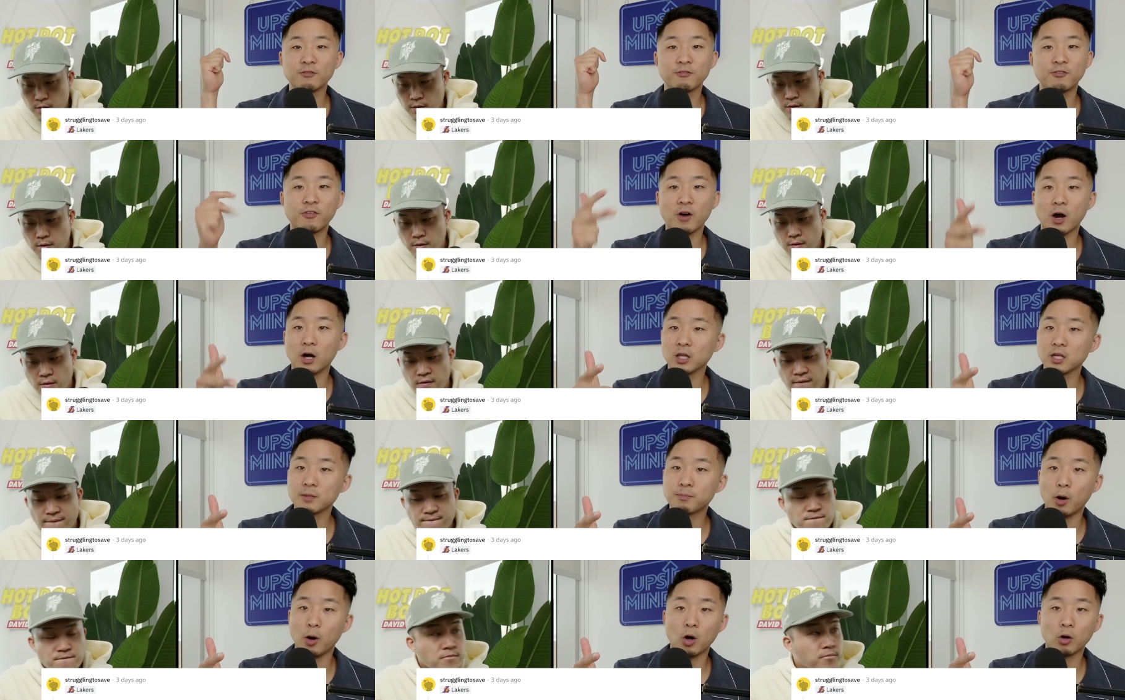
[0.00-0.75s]

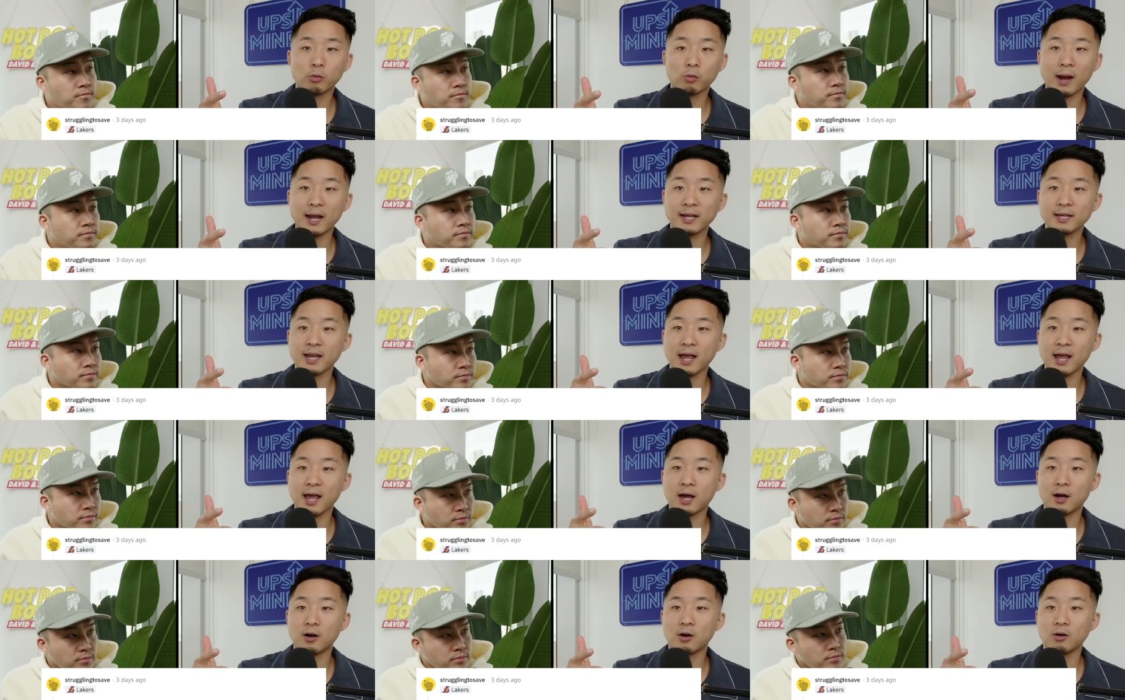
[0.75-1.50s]
Speaker 1: volleyball right
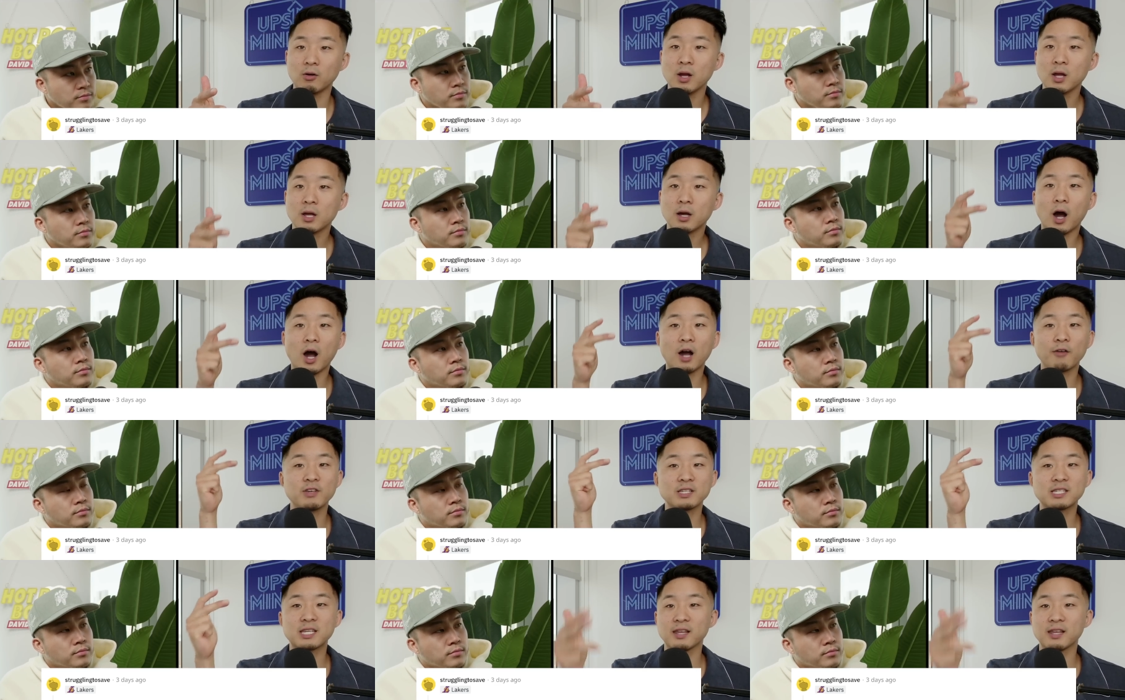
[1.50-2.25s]
now.
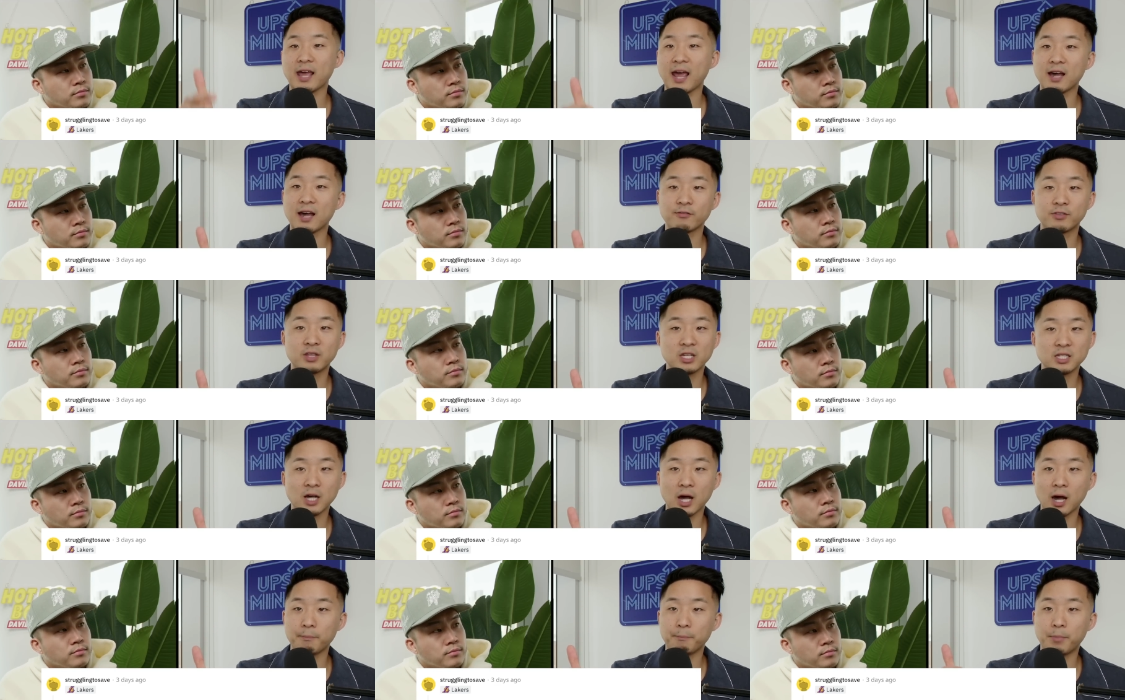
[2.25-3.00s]
Obviously, they have the
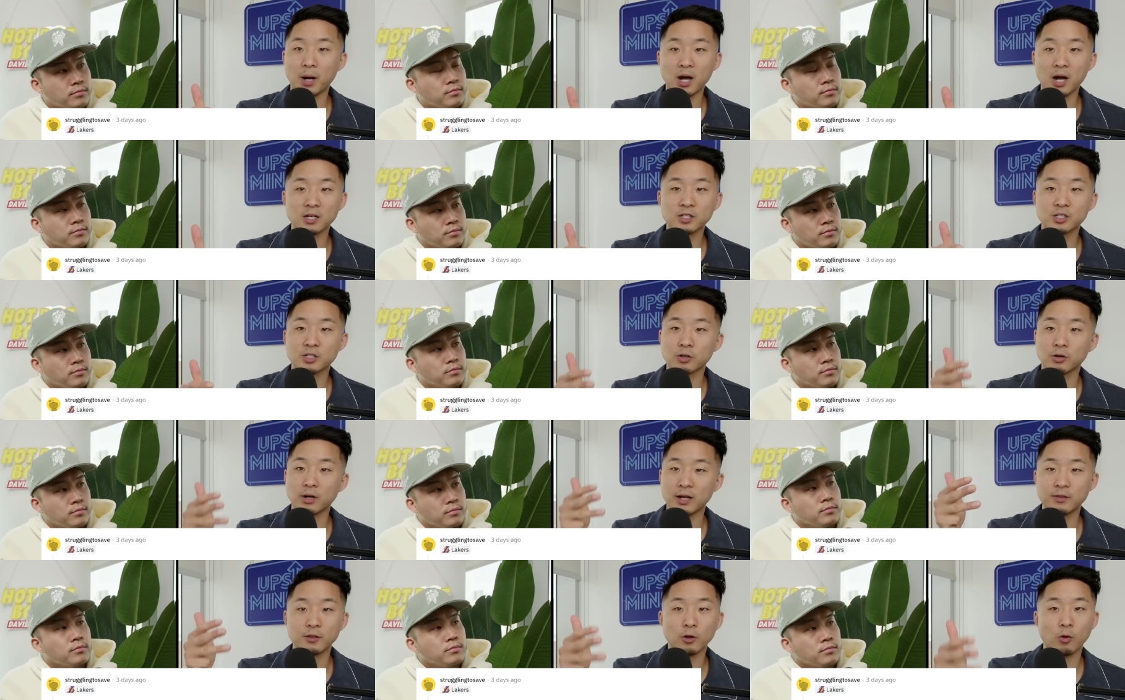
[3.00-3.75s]
top boxer
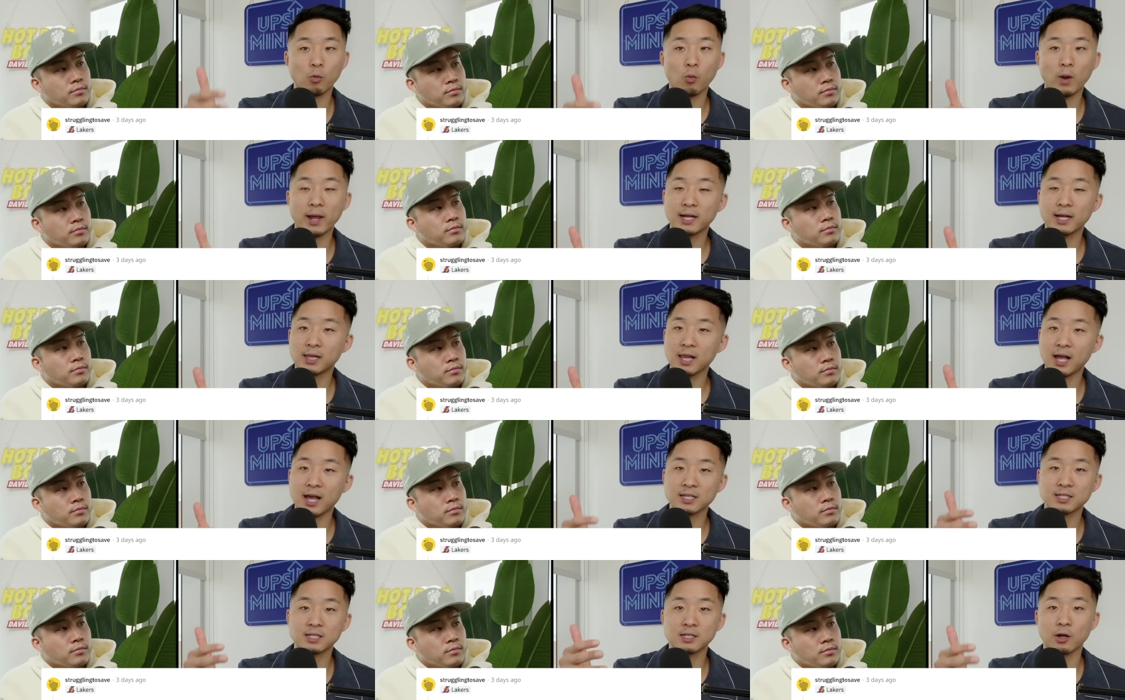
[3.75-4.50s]
in their weight
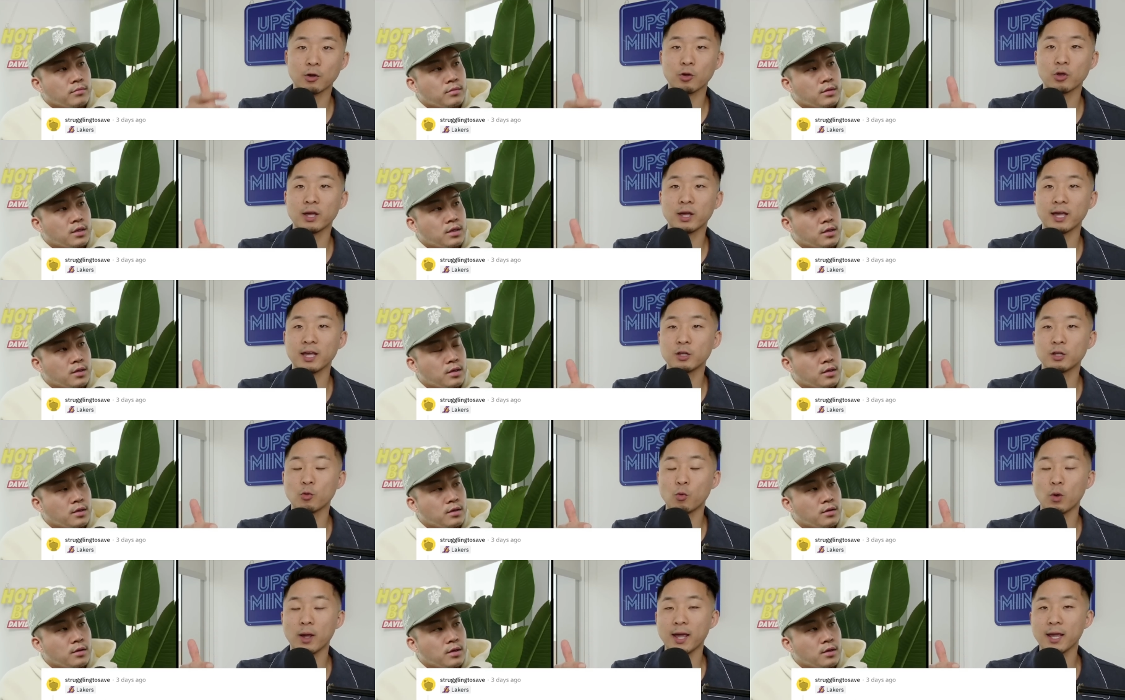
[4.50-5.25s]
class, Naoya
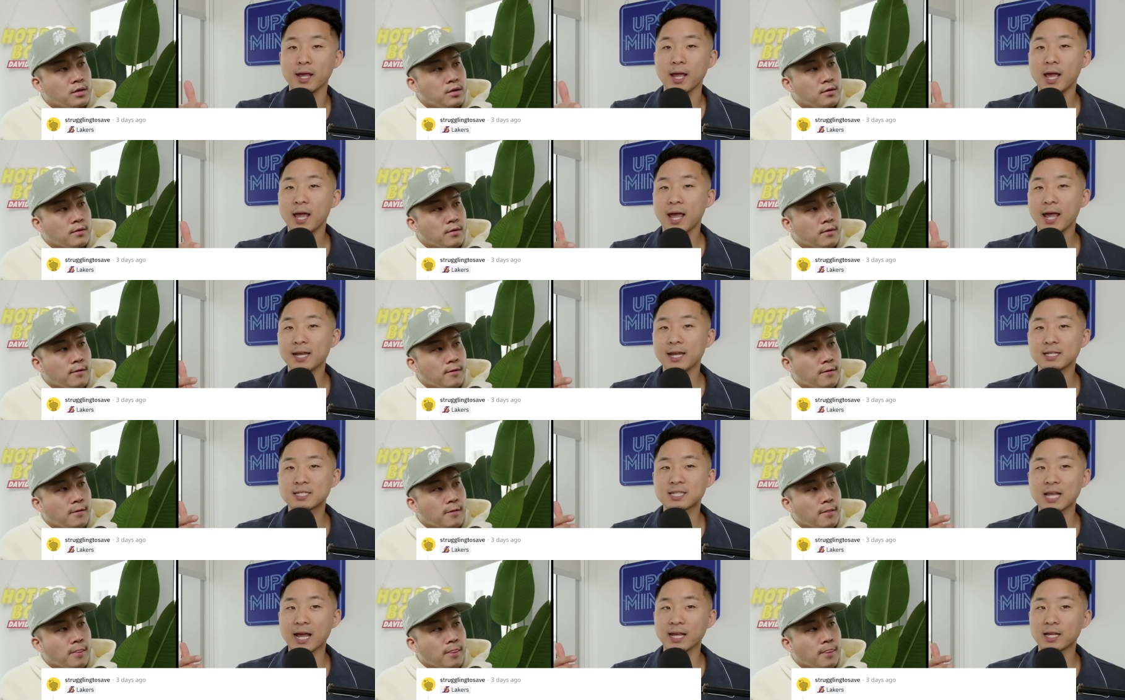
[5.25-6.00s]
Inoue. And
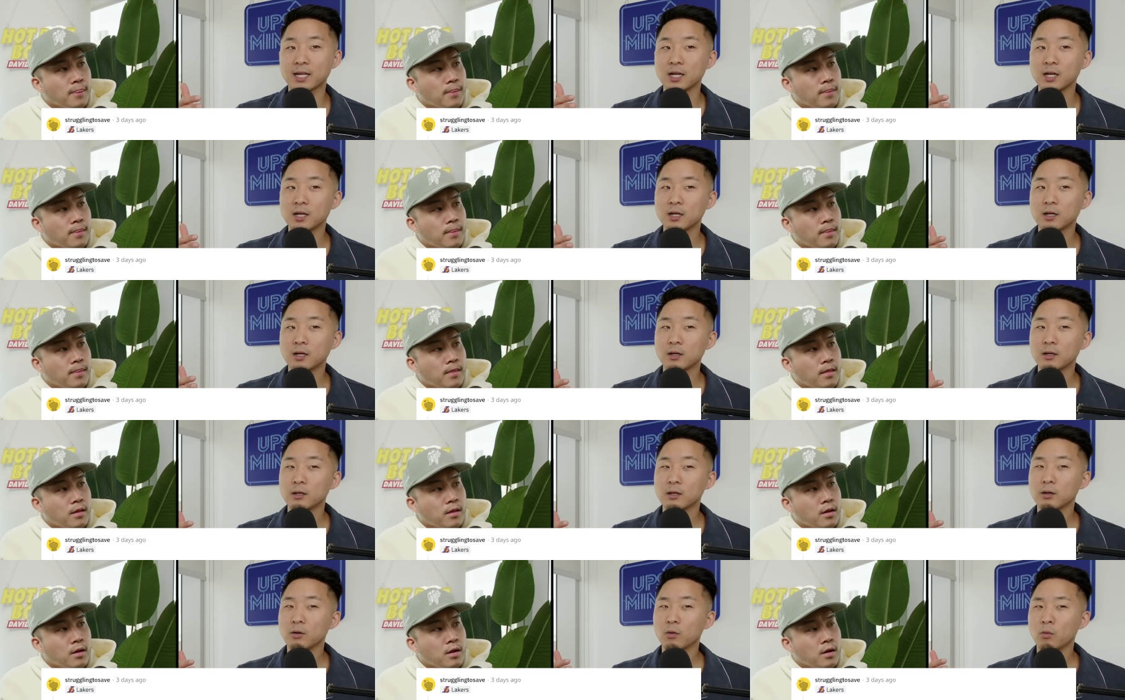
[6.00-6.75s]
it's like,
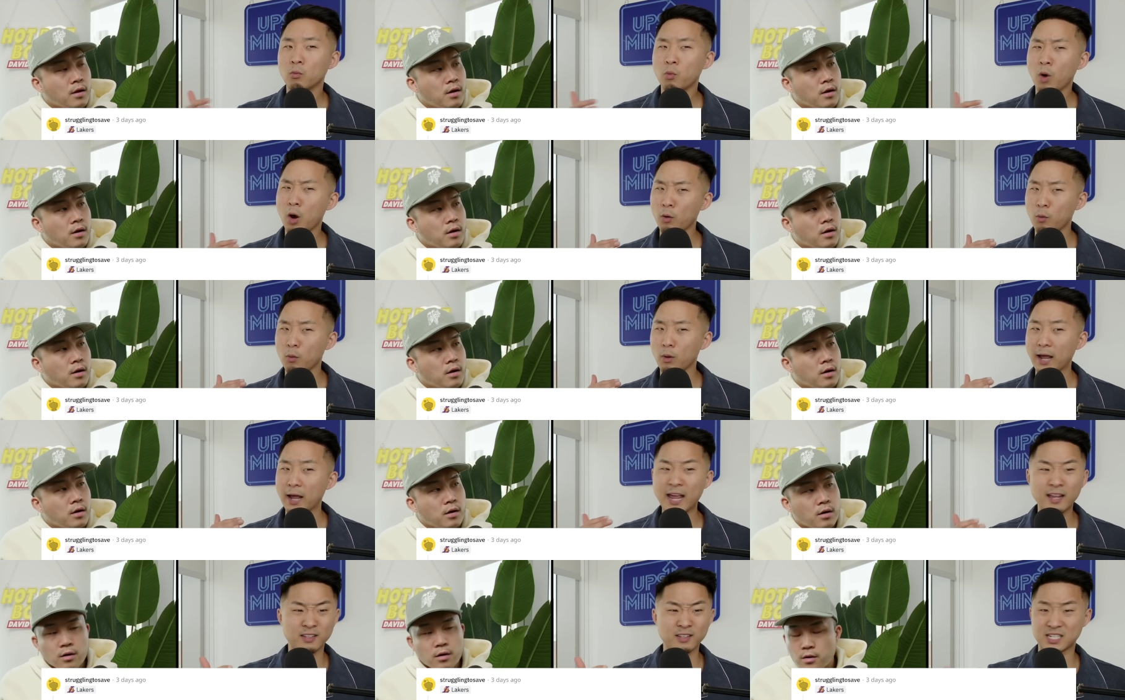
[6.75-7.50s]
whoa,
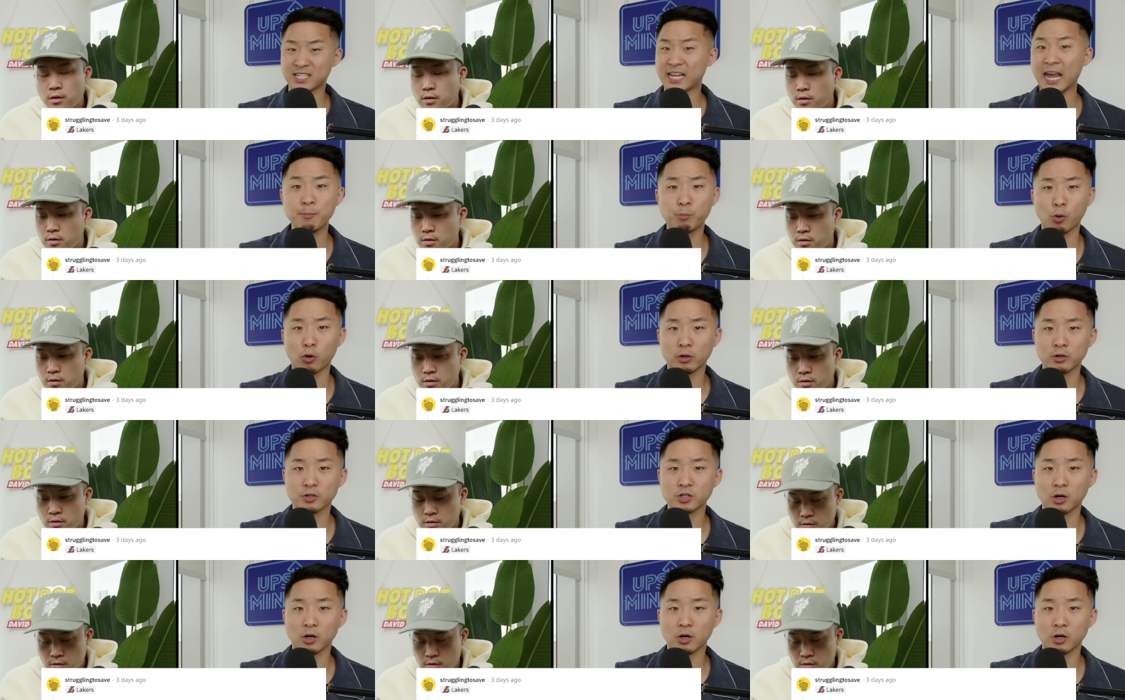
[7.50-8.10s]
and the skateboarders